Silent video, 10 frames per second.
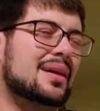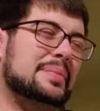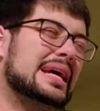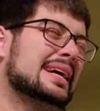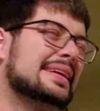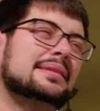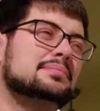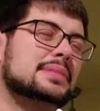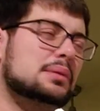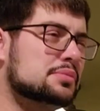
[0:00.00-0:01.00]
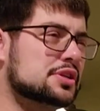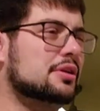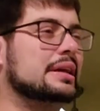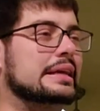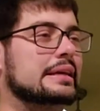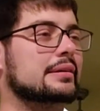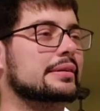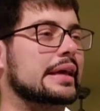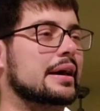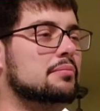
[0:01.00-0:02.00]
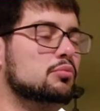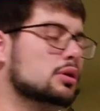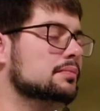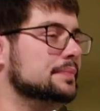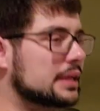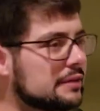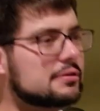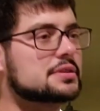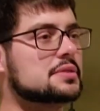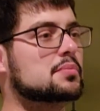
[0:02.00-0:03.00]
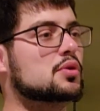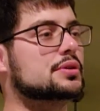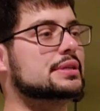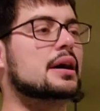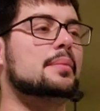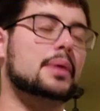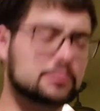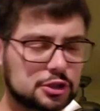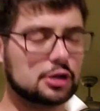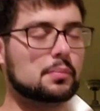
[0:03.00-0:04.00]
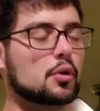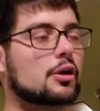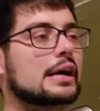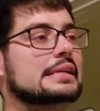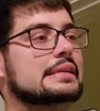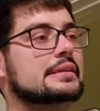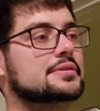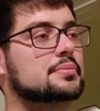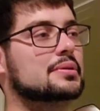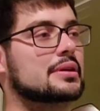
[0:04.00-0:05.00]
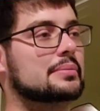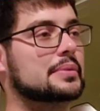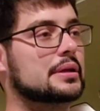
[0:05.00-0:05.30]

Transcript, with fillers: man, I'm, I'm sorry to hear that. Well, give it some more time. I'm sure more ideas will come to